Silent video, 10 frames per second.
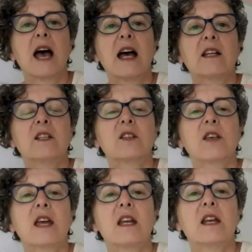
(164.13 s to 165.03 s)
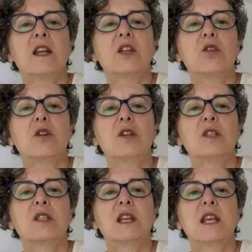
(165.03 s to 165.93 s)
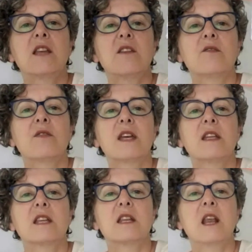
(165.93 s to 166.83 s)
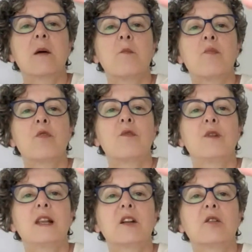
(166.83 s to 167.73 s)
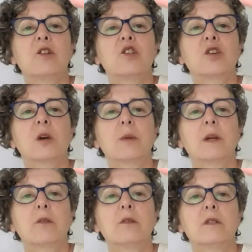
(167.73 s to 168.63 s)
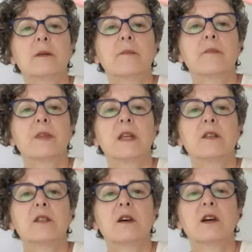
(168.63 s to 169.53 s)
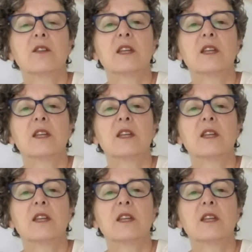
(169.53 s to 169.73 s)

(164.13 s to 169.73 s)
And then you can see that there's a number of little sugar pills inside.